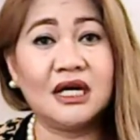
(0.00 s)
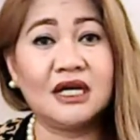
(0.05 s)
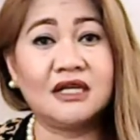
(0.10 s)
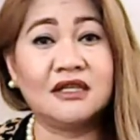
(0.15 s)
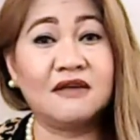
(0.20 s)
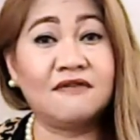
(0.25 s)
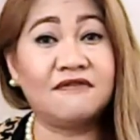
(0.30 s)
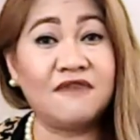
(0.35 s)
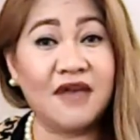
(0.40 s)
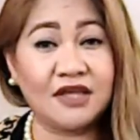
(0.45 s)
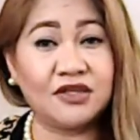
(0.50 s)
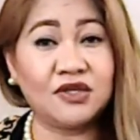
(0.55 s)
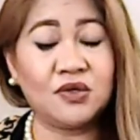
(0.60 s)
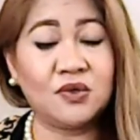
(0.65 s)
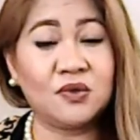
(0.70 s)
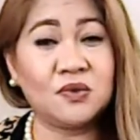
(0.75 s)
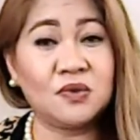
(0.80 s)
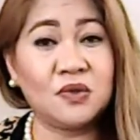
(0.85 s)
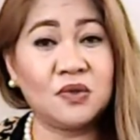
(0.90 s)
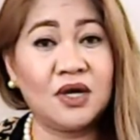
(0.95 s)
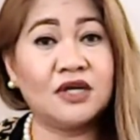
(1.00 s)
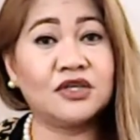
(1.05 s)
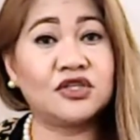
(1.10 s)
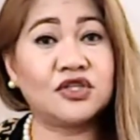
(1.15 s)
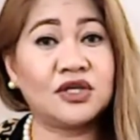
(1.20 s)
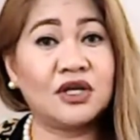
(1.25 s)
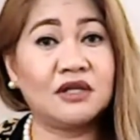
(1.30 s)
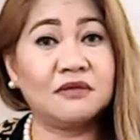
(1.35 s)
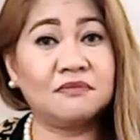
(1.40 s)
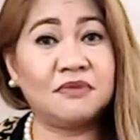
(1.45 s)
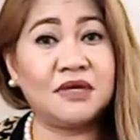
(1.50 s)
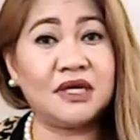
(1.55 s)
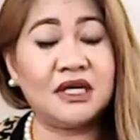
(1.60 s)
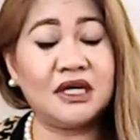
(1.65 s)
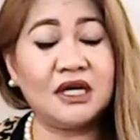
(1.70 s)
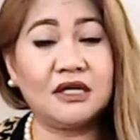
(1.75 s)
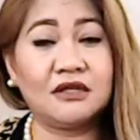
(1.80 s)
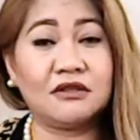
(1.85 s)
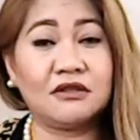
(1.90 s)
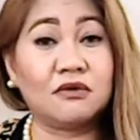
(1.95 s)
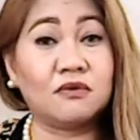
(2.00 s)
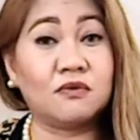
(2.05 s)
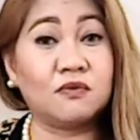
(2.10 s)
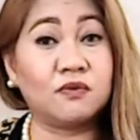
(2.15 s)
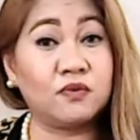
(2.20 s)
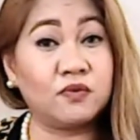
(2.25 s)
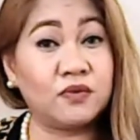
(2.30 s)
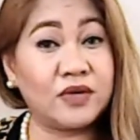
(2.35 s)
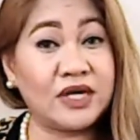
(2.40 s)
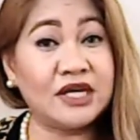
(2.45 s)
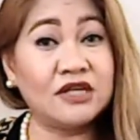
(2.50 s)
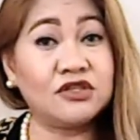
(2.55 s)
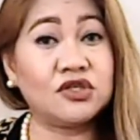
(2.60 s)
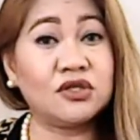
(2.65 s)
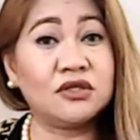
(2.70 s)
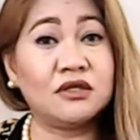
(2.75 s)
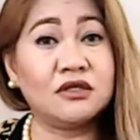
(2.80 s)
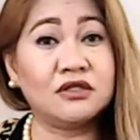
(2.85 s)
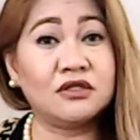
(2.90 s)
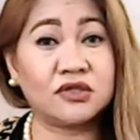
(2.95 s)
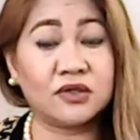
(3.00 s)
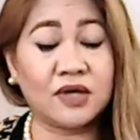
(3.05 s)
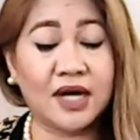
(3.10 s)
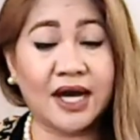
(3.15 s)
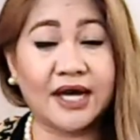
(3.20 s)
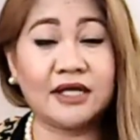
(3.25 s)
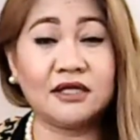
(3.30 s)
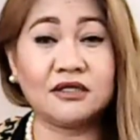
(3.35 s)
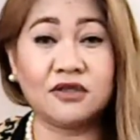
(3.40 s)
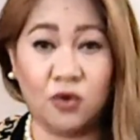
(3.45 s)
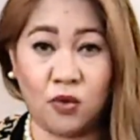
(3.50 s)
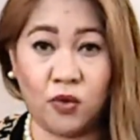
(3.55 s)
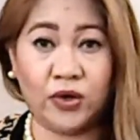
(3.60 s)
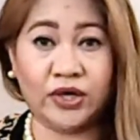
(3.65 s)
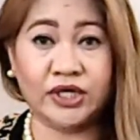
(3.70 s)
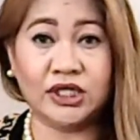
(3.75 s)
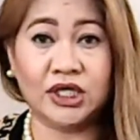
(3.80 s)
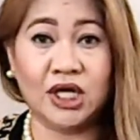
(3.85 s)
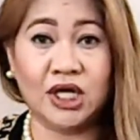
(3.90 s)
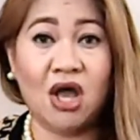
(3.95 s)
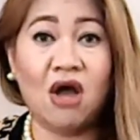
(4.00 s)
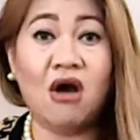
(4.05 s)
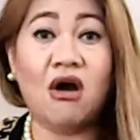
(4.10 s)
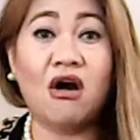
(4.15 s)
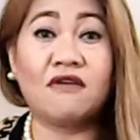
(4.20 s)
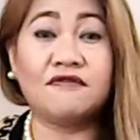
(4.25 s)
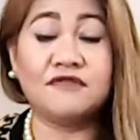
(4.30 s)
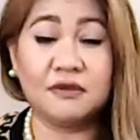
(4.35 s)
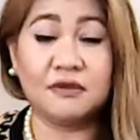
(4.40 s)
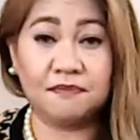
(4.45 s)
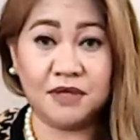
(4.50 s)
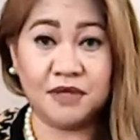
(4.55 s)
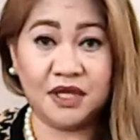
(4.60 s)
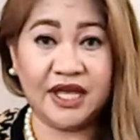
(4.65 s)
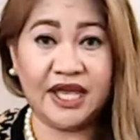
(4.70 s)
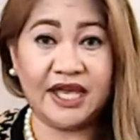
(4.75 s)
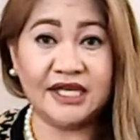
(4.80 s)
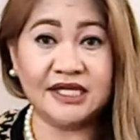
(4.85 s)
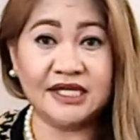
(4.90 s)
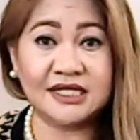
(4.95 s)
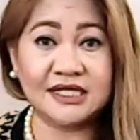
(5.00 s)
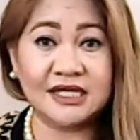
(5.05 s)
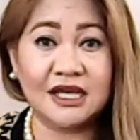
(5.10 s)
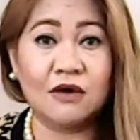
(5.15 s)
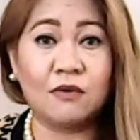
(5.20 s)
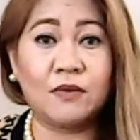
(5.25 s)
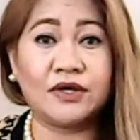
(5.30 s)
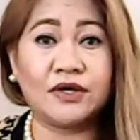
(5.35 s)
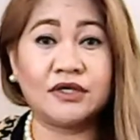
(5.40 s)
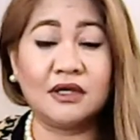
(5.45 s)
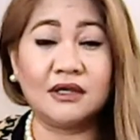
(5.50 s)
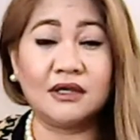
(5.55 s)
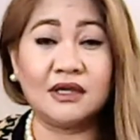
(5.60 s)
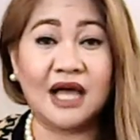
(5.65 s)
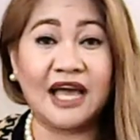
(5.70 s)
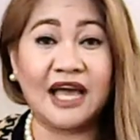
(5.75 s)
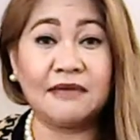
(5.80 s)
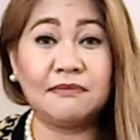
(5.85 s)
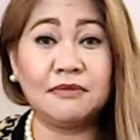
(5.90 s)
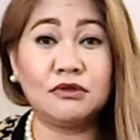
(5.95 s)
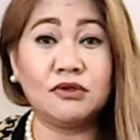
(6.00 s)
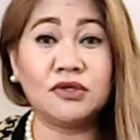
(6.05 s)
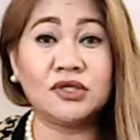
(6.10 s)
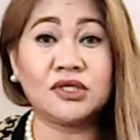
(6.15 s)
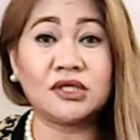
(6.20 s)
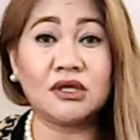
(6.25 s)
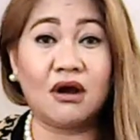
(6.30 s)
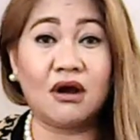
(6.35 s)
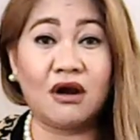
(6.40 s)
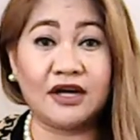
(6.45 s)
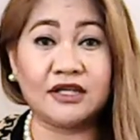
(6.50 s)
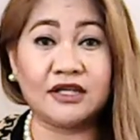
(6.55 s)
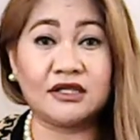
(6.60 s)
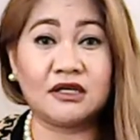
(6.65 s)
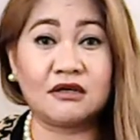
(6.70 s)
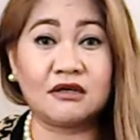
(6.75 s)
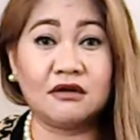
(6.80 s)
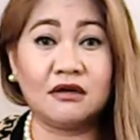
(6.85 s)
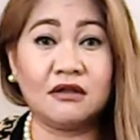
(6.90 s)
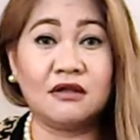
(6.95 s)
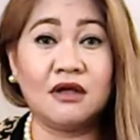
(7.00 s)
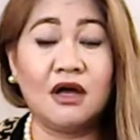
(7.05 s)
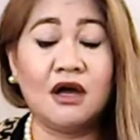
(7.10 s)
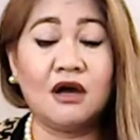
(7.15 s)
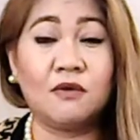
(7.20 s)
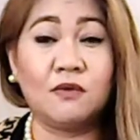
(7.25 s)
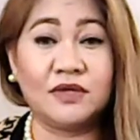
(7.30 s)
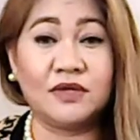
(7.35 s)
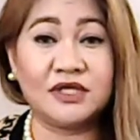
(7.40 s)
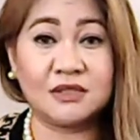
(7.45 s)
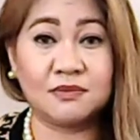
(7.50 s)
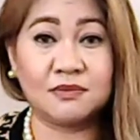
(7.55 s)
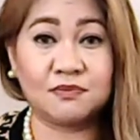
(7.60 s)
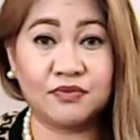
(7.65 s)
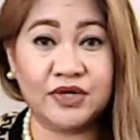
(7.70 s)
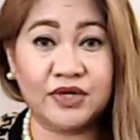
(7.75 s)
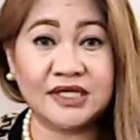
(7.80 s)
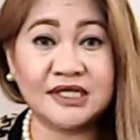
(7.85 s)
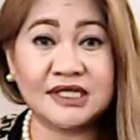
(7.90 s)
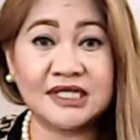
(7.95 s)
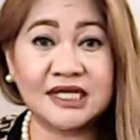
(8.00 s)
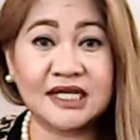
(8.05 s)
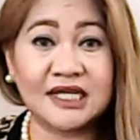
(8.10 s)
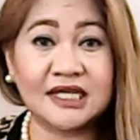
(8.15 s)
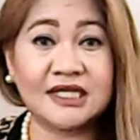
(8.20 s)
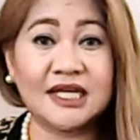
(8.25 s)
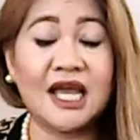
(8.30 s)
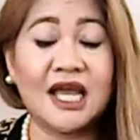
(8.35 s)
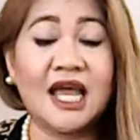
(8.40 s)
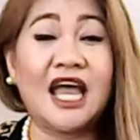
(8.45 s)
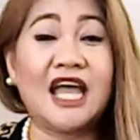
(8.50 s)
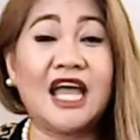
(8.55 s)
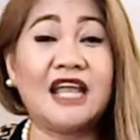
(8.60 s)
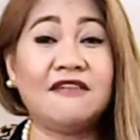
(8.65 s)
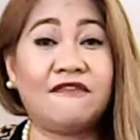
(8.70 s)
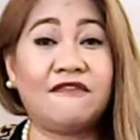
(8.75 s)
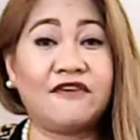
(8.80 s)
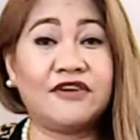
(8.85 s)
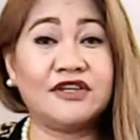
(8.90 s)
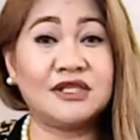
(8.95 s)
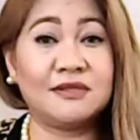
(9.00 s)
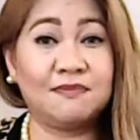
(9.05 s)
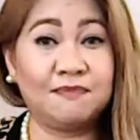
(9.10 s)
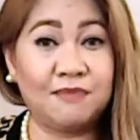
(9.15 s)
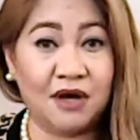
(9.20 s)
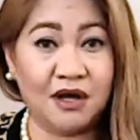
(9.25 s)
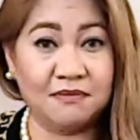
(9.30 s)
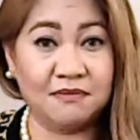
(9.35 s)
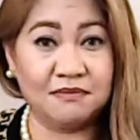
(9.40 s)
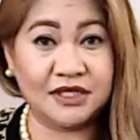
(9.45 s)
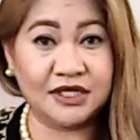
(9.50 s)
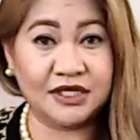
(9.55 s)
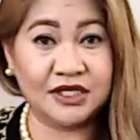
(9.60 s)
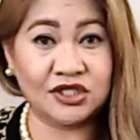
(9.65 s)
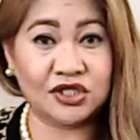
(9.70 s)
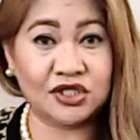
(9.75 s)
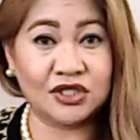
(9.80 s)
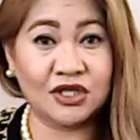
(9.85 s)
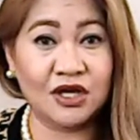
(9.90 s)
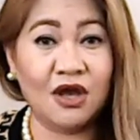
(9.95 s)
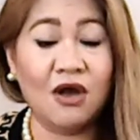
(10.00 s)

the venue shall be in the regional trial court of the place where the libelous article was printed and first published,